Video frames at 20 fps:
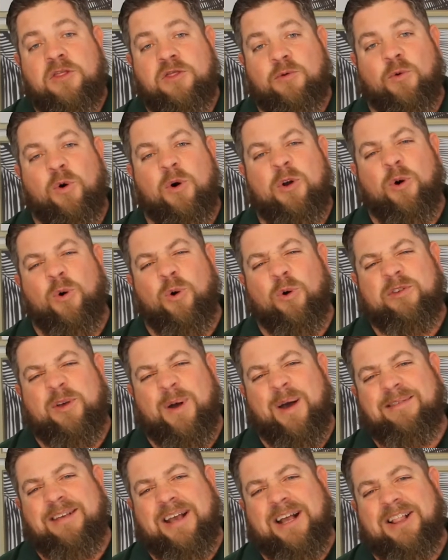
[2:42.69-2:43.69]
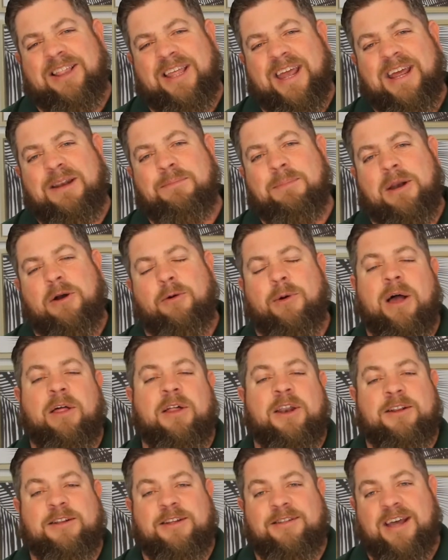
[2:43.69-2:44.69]
The water also has a clean
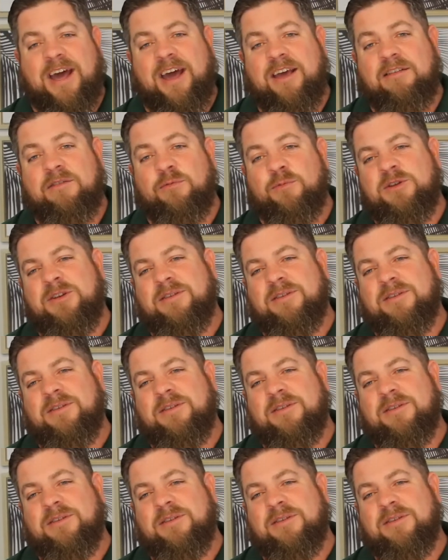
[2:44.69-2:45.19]
minerality to taste,